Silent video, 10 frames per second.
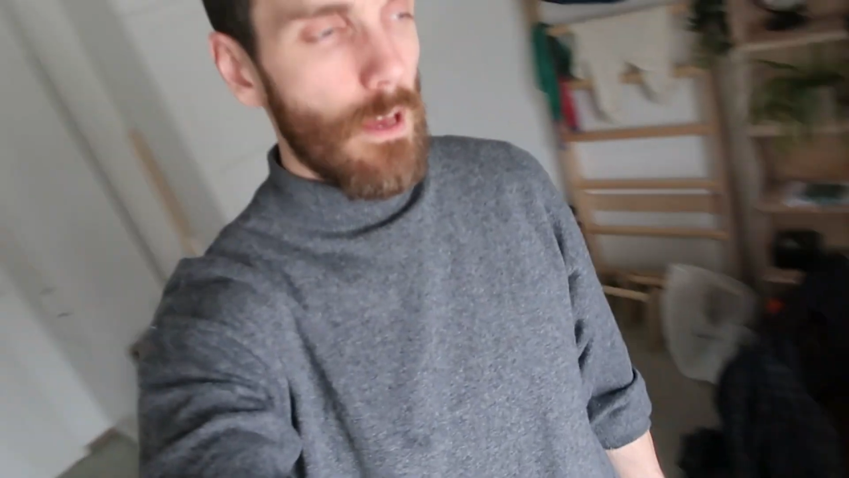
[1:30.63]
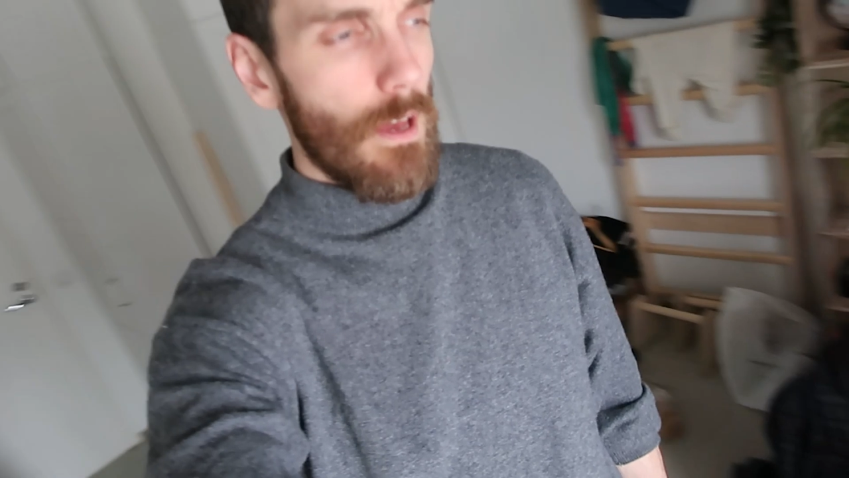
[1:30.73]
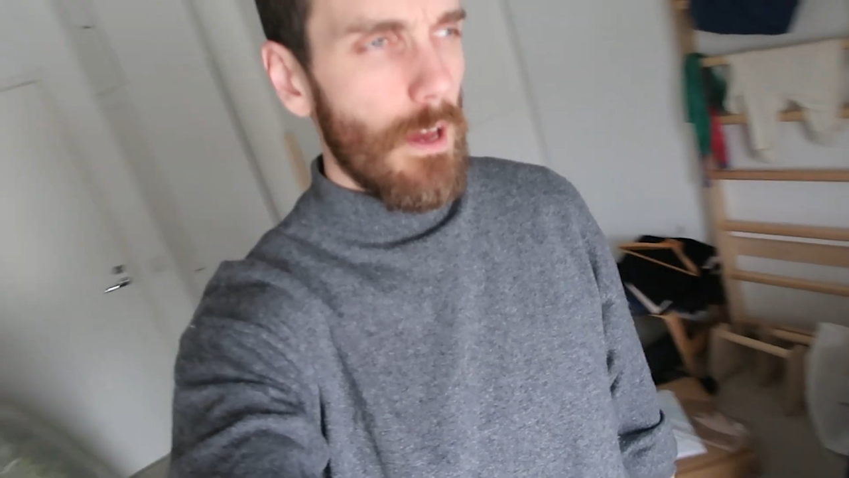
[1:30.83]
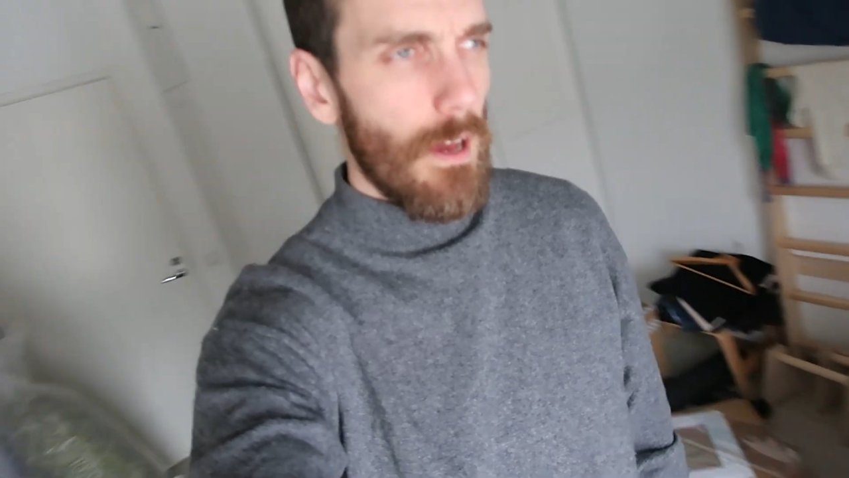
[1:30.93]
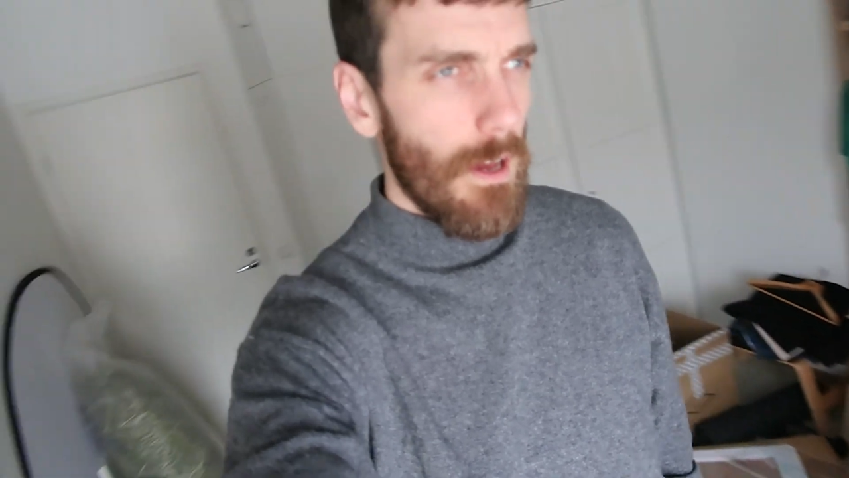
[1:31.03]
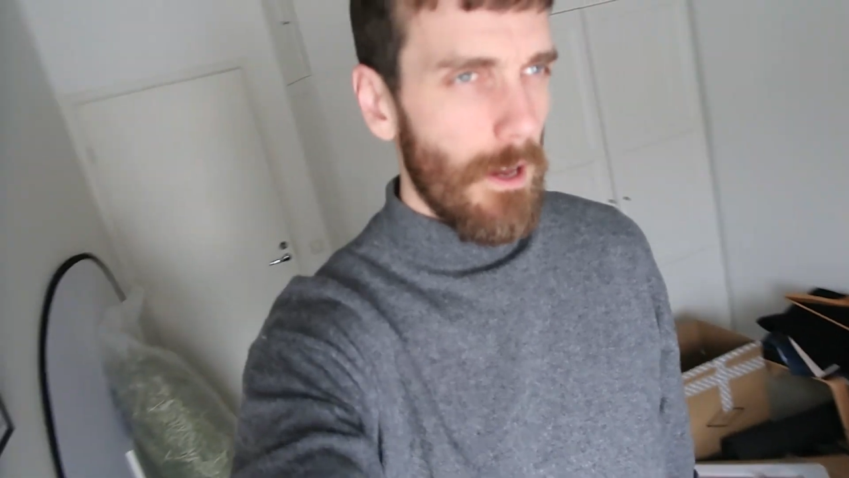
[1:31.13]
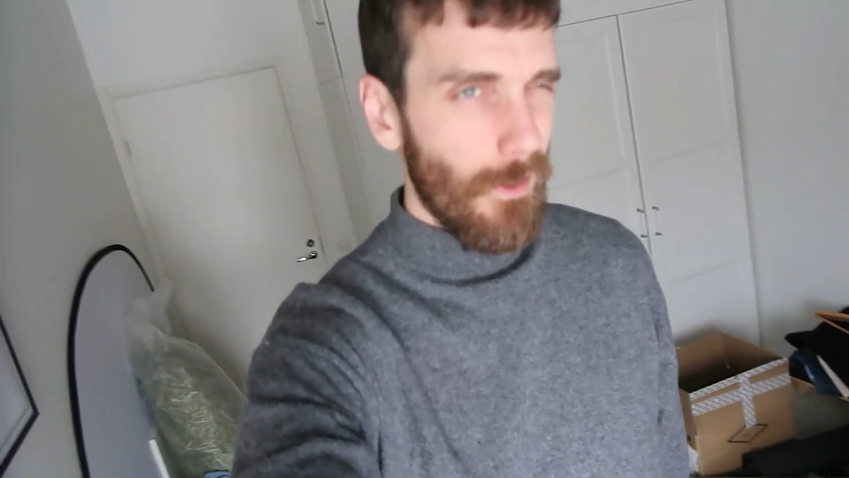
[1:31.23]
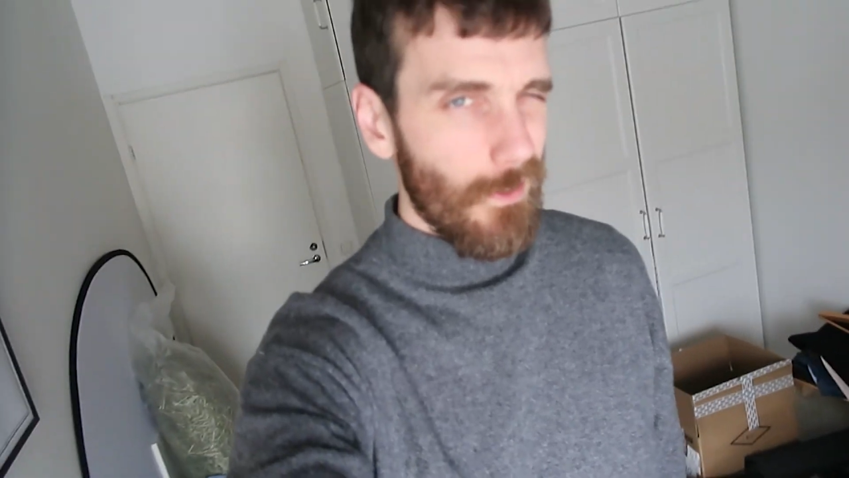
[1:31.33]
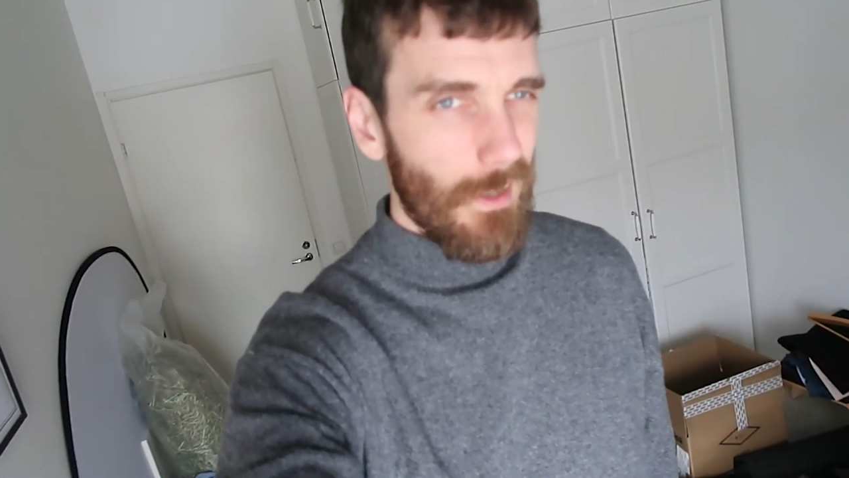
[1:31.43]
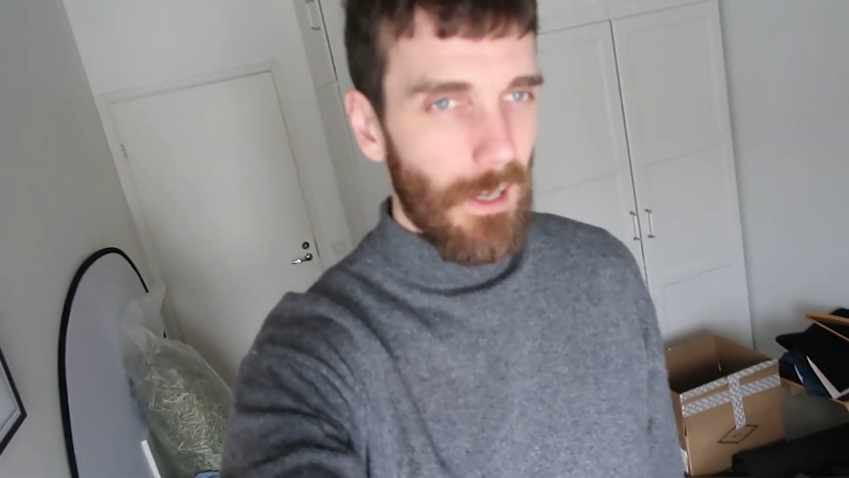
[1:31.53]

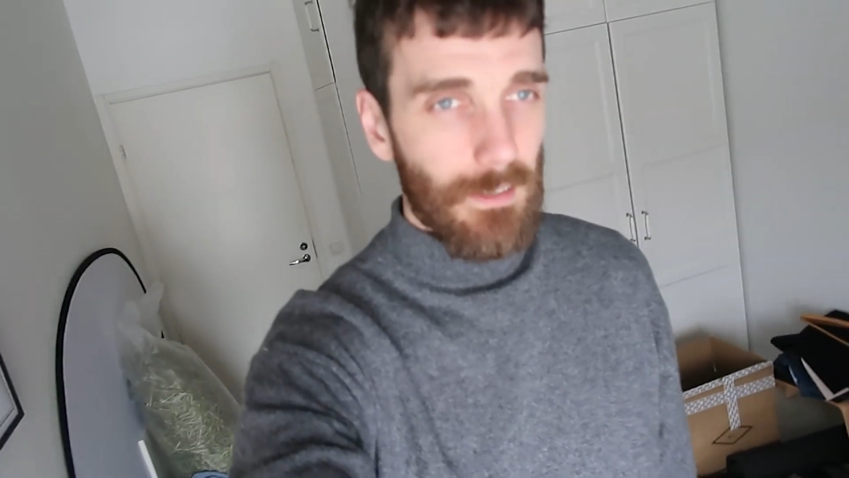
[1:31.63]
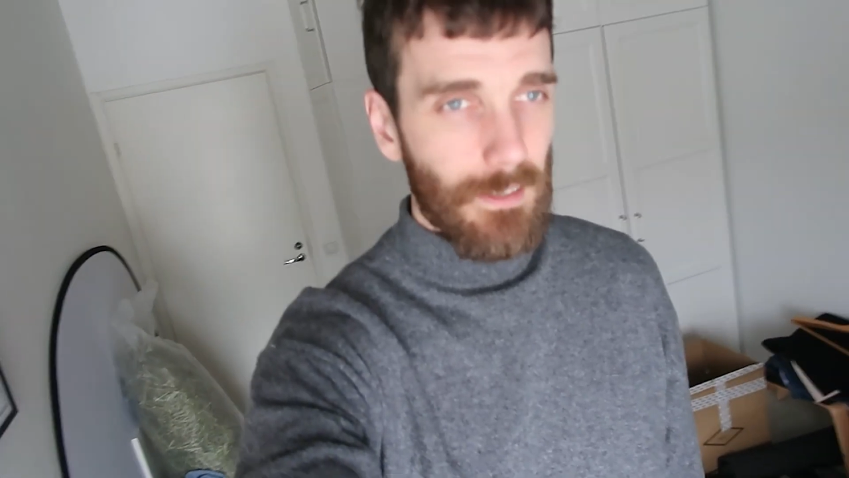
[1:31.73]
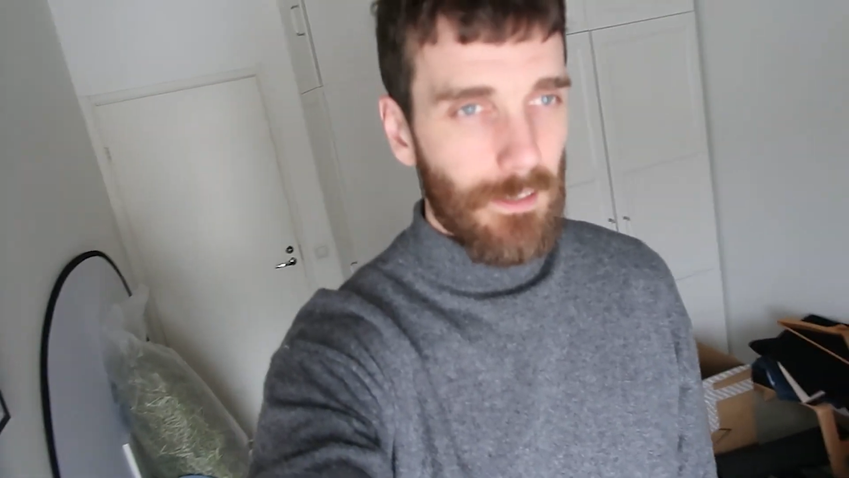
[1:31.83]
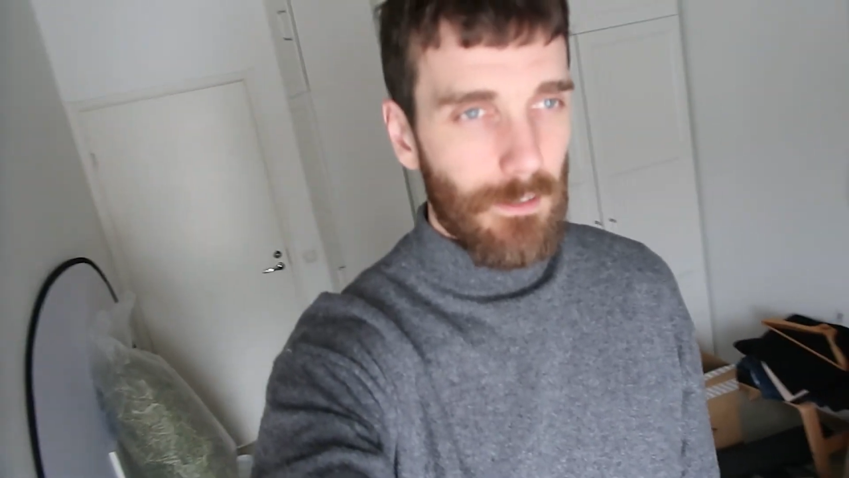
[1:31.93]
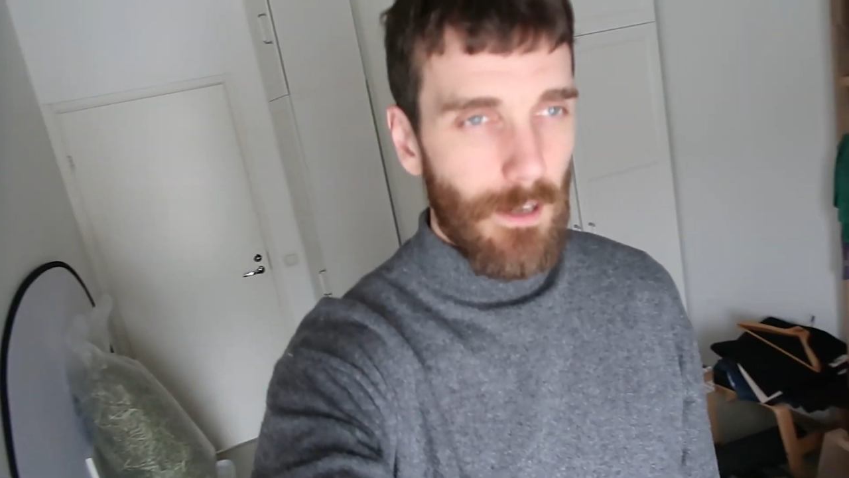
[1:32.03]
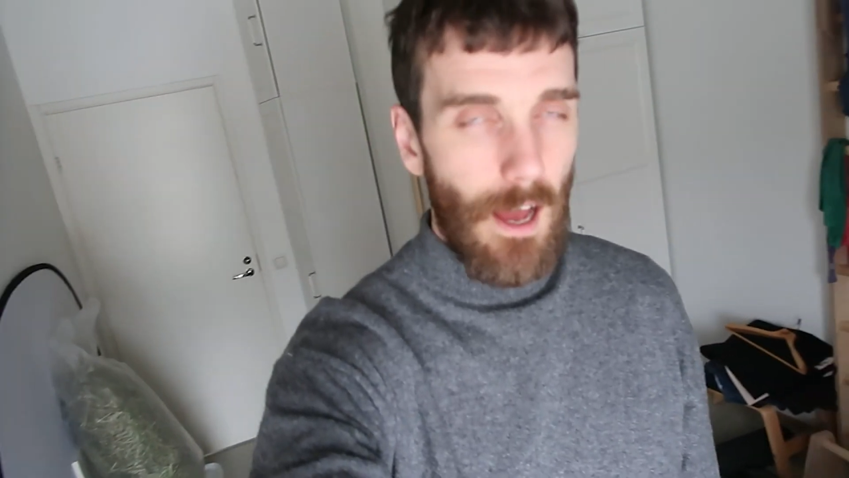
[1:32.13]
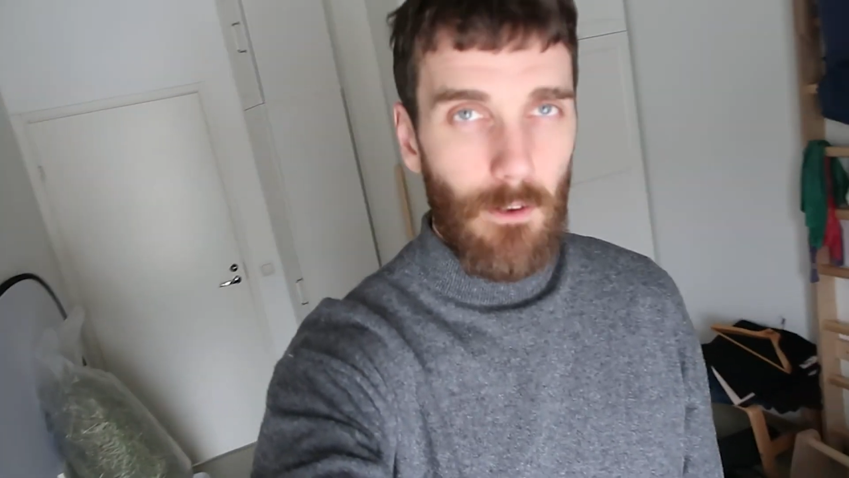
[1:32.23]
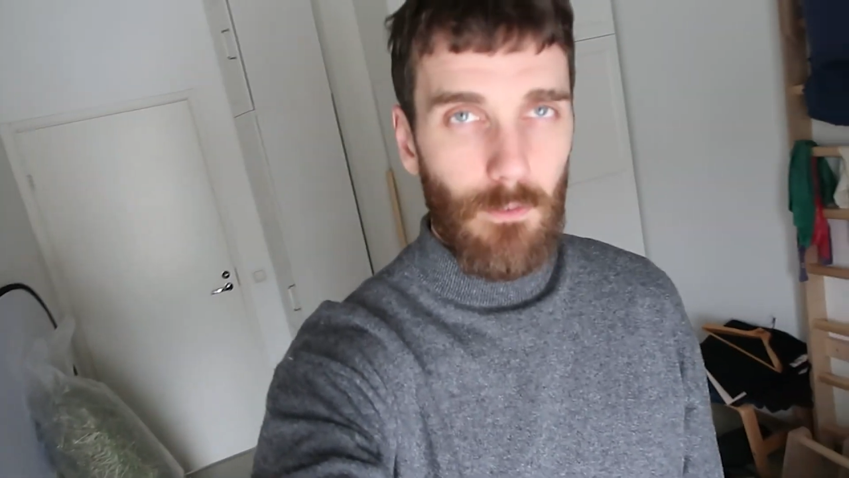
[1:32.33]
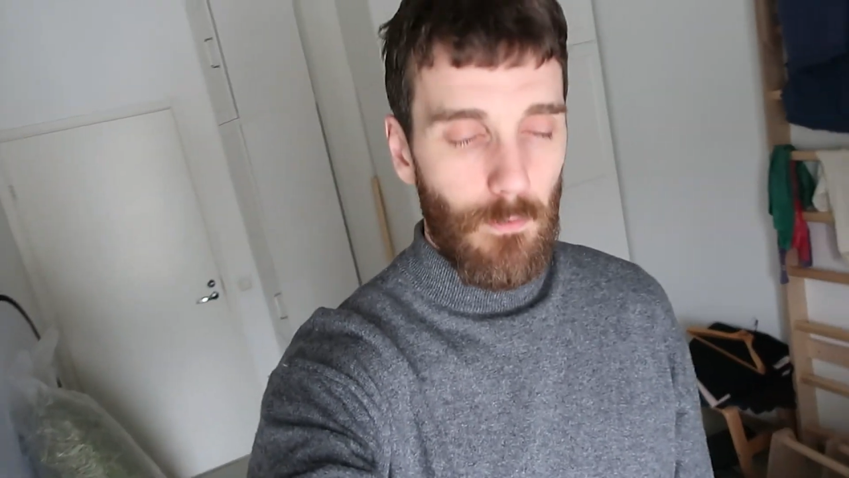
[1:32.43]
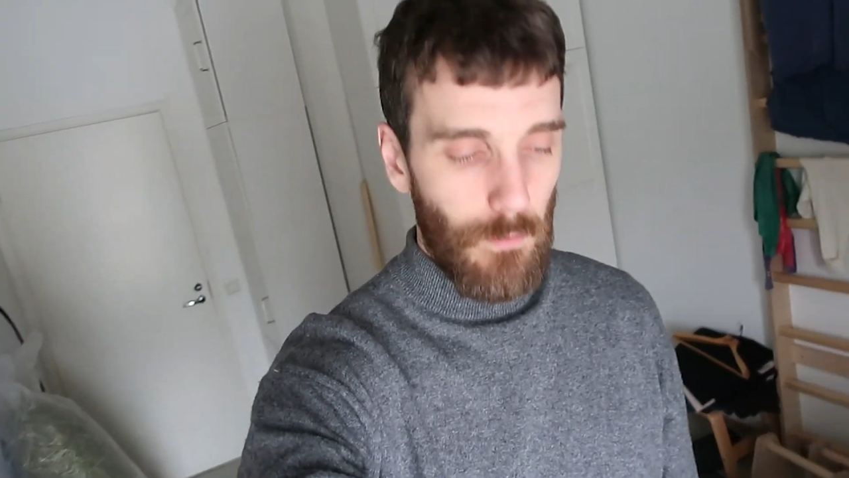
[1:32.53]
I still have a